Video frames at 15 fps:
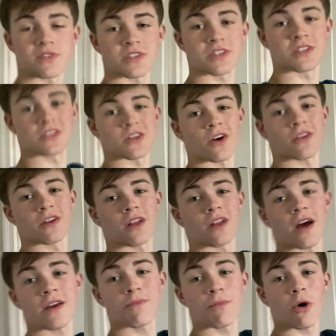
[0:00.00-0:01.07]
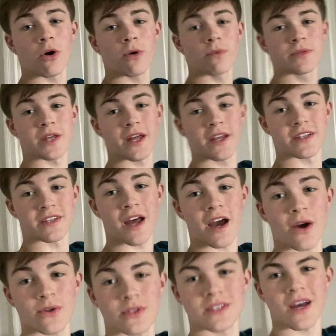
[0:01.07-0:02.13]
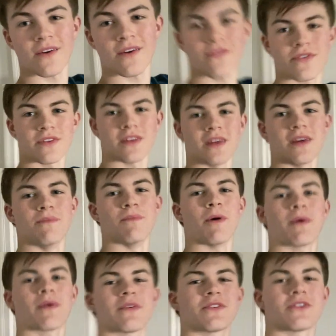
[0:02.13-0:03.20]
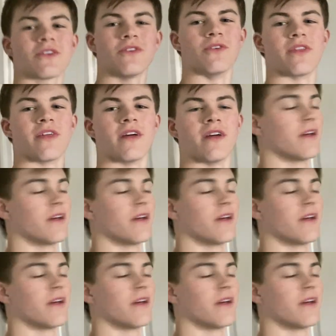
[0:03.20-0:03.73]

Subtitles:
Install the light bulbs, and now it's time for the moaner truth.